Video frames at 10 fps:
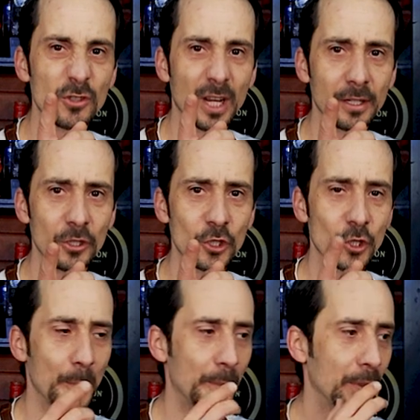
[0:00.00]
charity
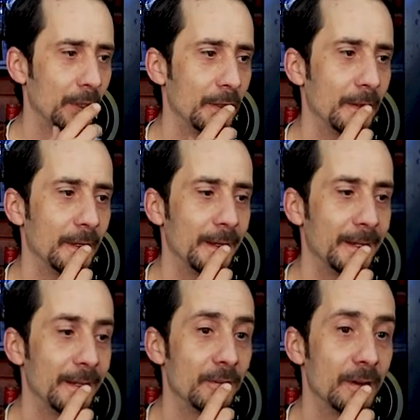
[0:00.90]
shop
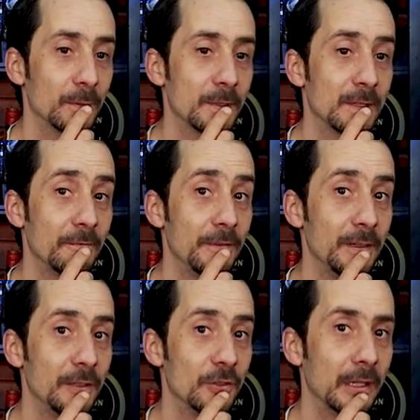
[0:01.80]
and I found some
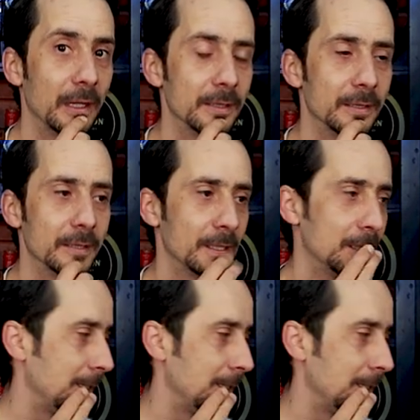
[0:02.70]
vintage glasses,